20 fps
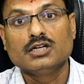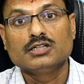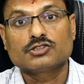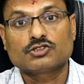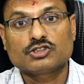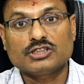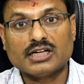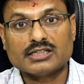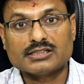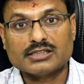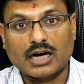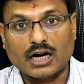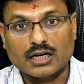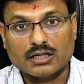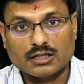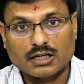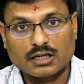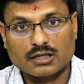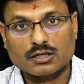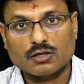She has
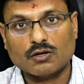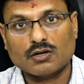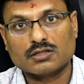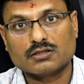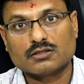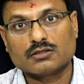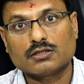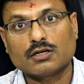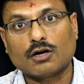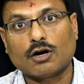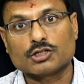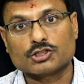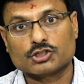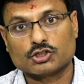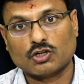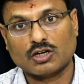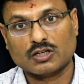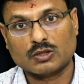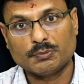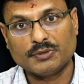undergone
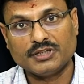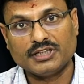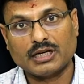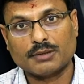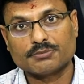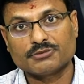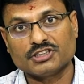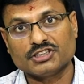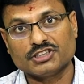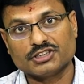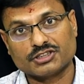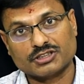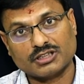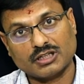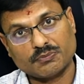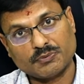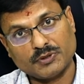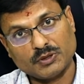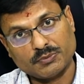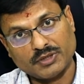osteotomy of the distal
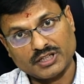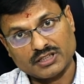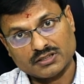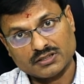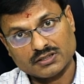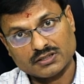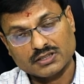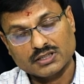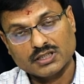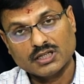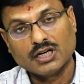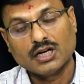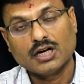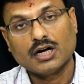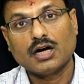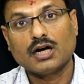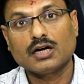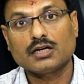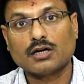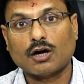femur
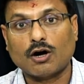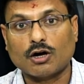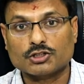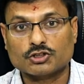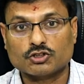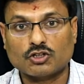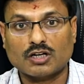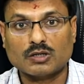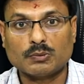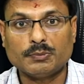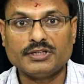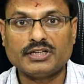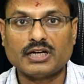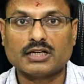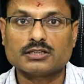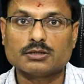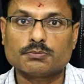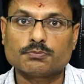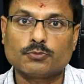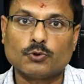and osteotomy
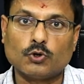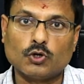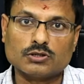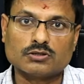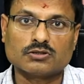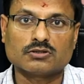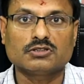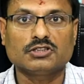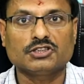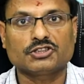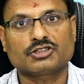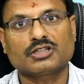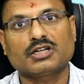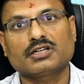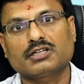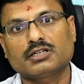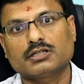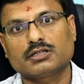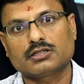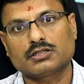of the both distal
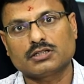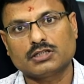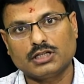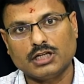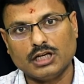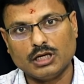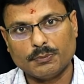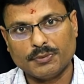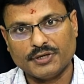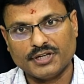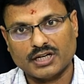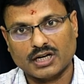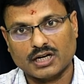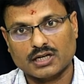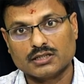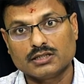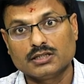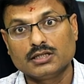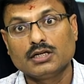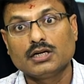
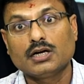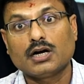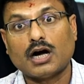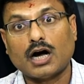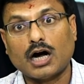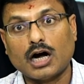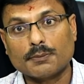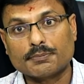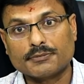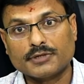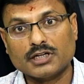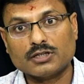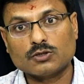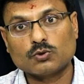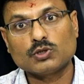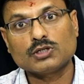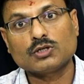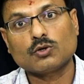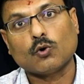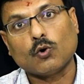tibia. After
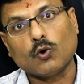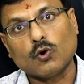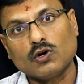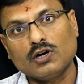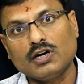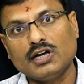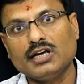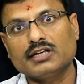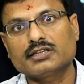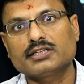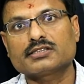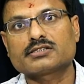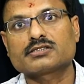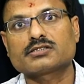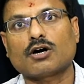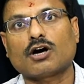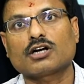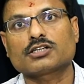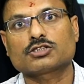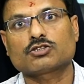doing only this
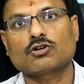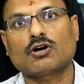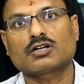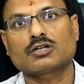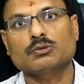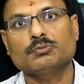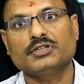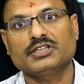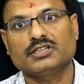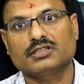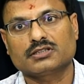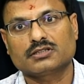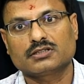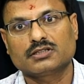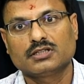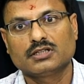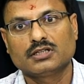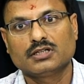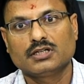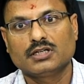osteotomy,
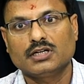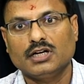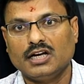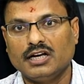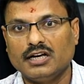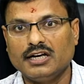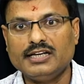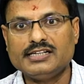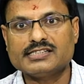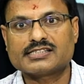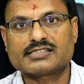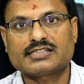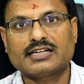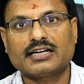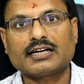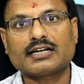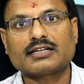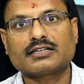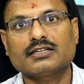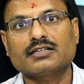knee is
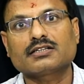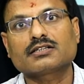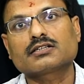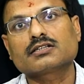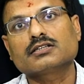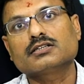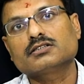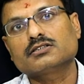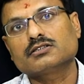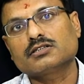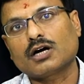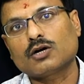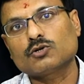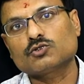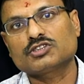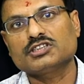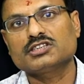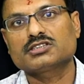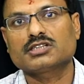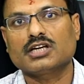corrected. Now
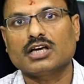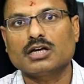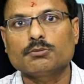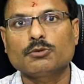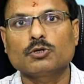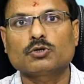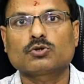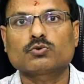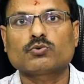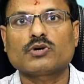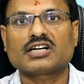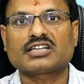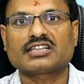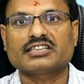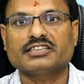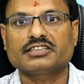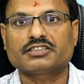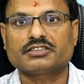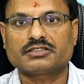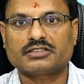she is able to
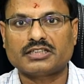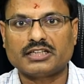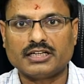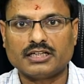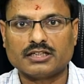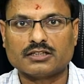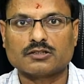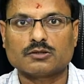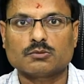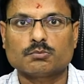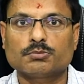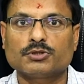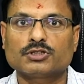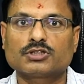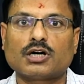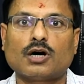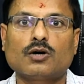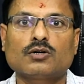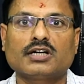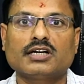walk straight
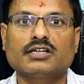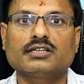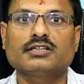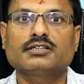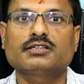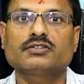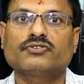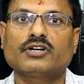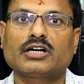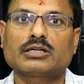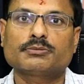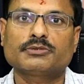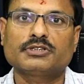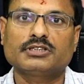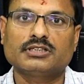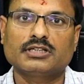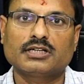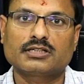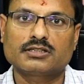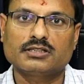without any
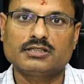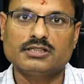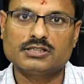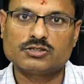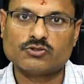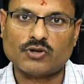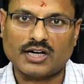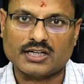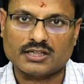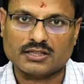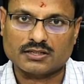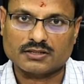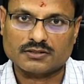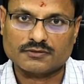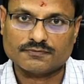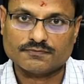deformity at the knee joint.